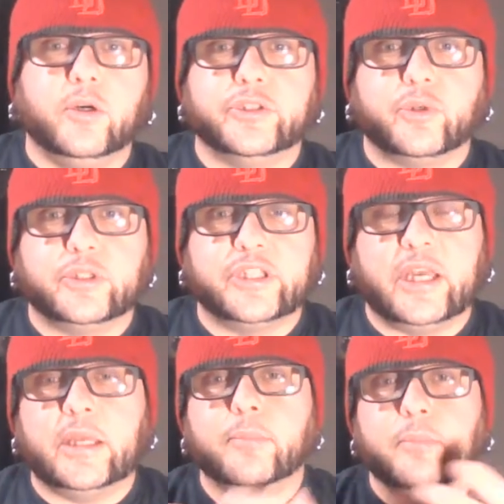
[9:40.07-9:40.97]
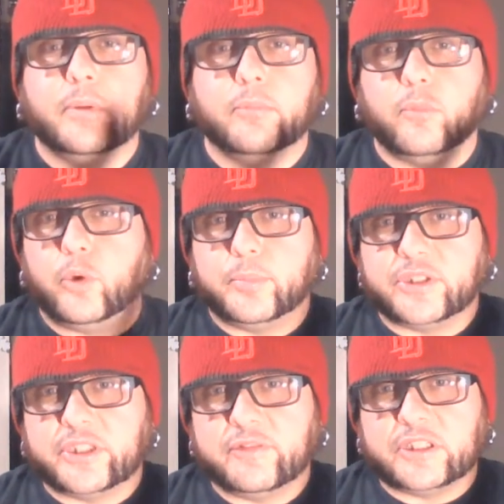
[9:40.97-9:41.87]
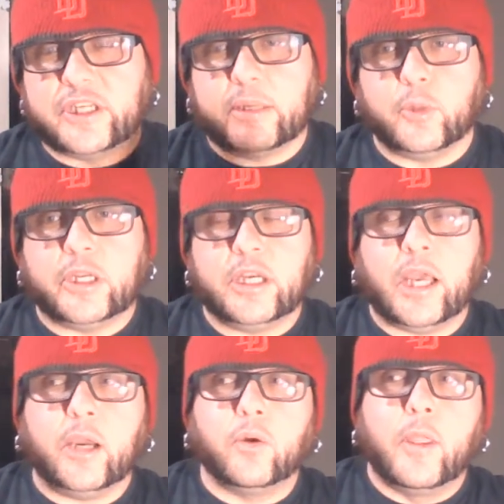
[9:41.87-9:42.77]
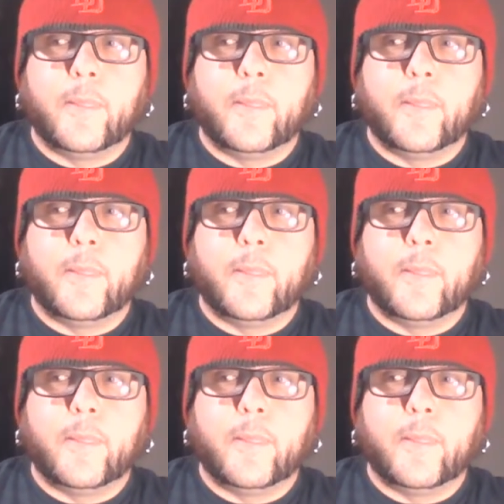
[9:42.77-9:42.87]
Arizona time or Pacific time right now.